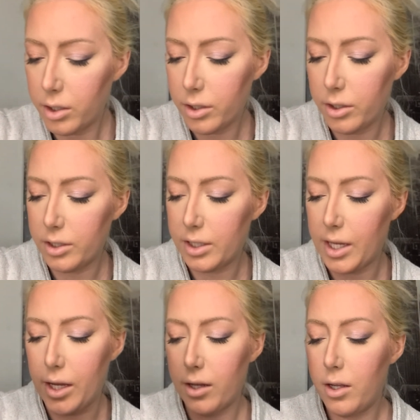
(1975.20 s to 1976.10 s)
you just
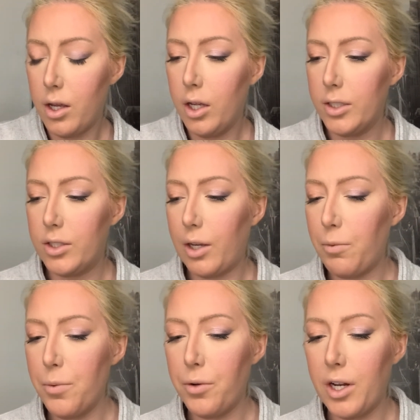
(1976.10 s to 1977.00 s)
can't. So I'm
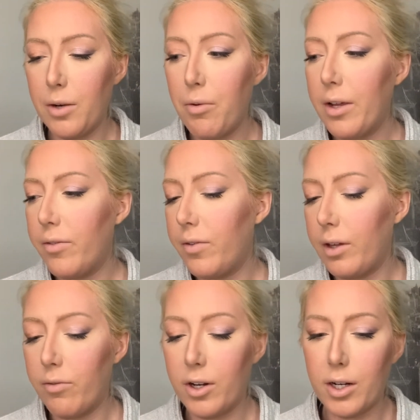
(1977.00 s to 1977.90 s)
gonna put on my
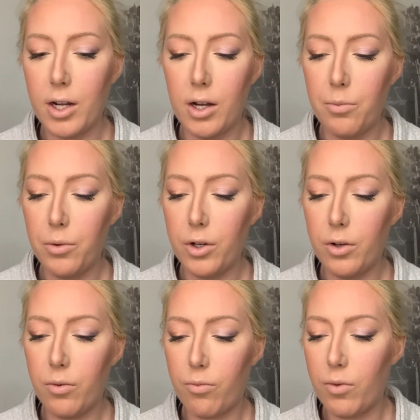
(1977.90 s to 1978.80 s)
favorite
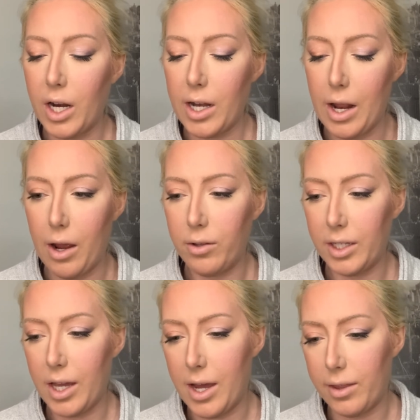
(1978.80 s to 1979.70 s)
combo right now, like
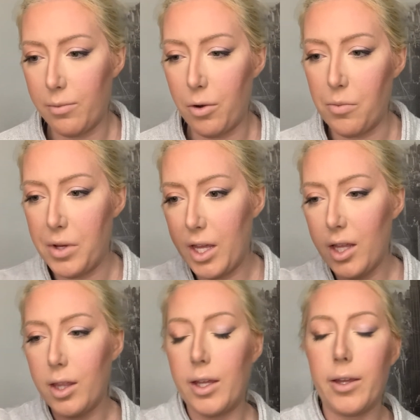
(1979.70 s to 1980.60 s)
at the
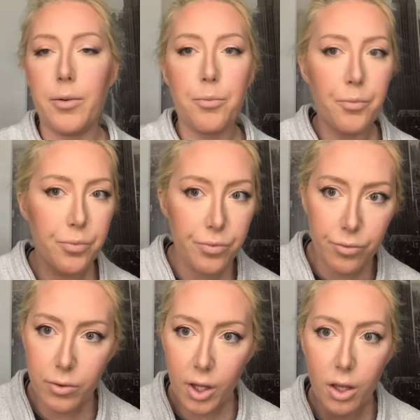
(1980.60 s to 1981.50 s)
moment. Like
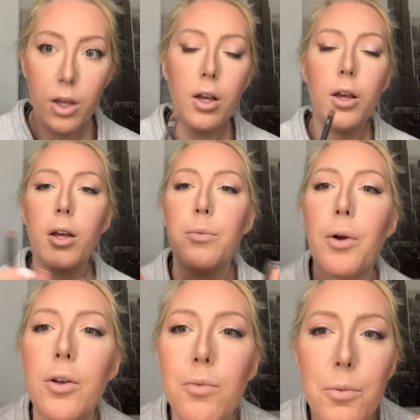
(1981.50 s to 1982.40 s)

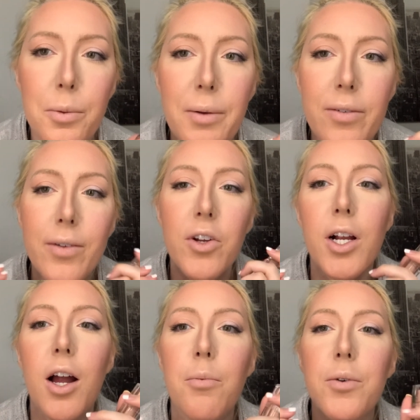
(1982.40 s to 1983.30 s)
probably won't be my favorite
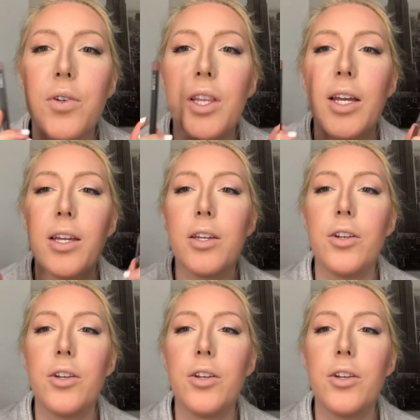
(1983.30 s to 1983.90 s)
combo in like, you